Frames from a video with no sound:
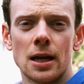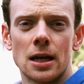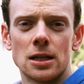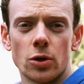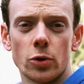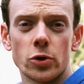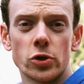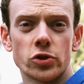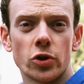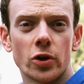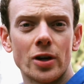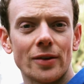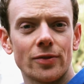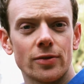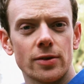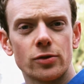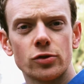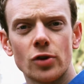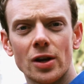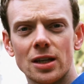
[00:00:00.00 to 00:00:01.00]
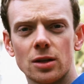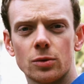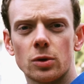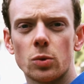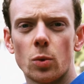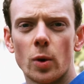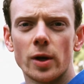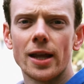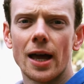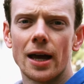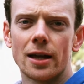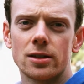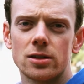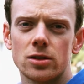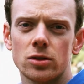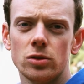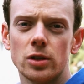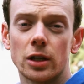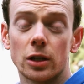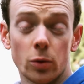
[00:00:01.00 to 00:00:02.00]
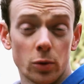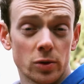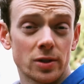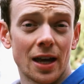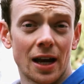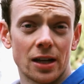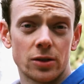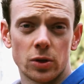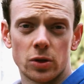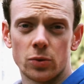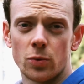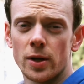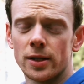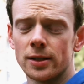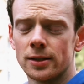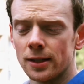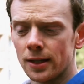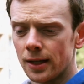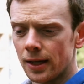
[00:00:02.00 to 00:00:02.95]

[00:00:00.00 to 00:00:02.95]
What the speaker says: As long as you're strong enough and you've trained it with one hand too, you can always catch with one.